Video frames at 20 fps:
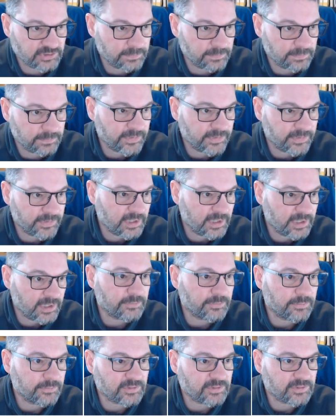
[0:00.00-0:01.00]
If you have
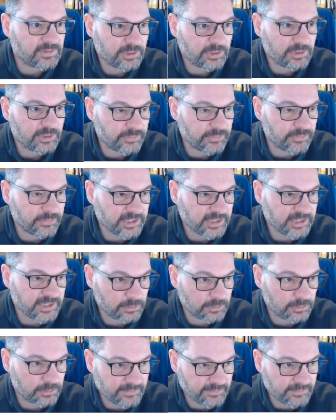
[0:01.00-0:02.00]
0 finds, you will have
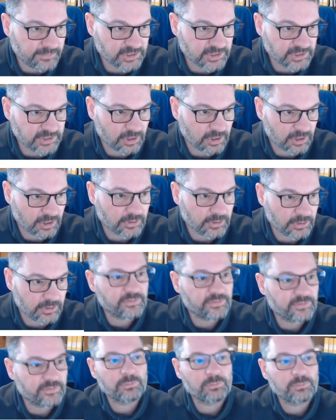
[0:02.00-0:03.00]
this color. If you have
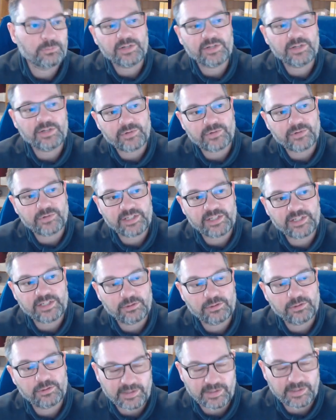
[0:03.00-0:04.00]
1 find, you will have
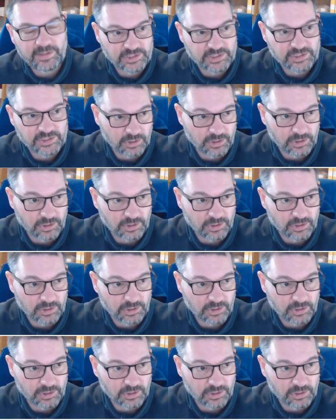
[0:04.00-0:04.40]
this color.